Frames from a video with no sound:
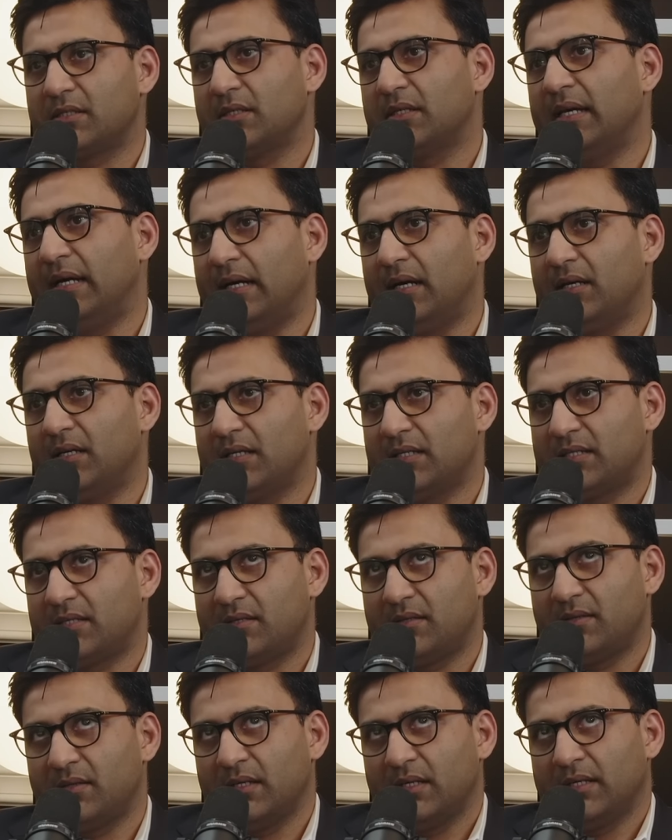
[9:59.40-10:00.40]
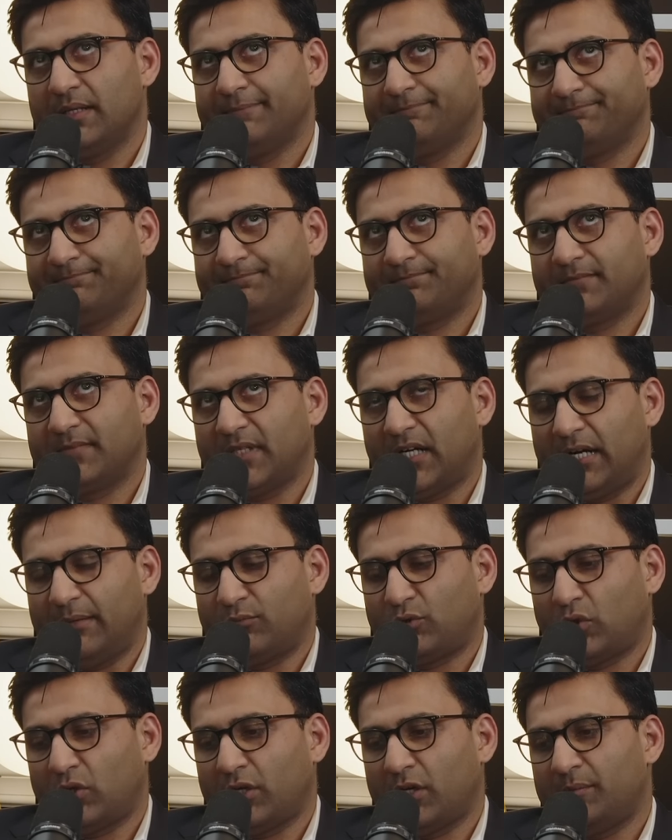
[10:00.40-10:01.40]
Yeah. I'm
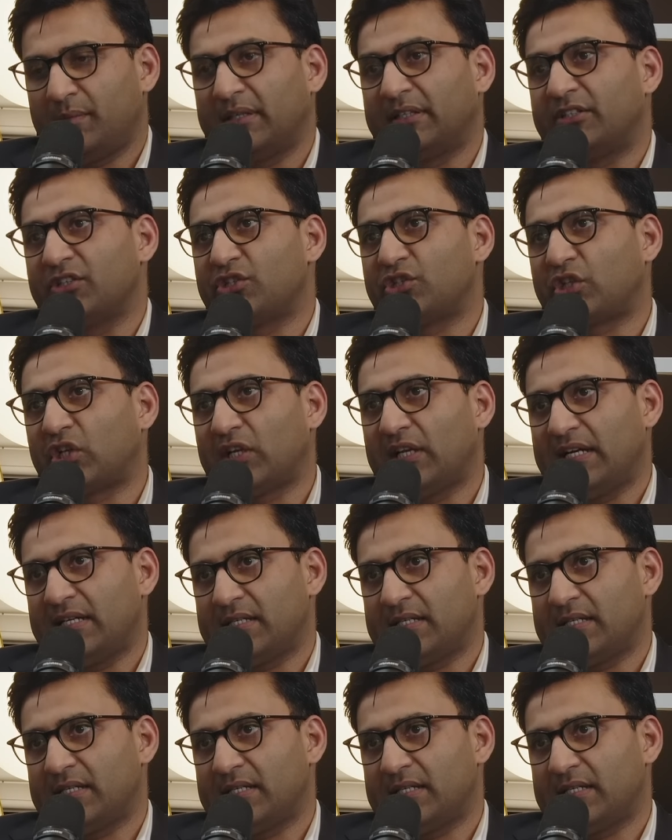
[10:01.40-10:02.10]
talking about digital assets.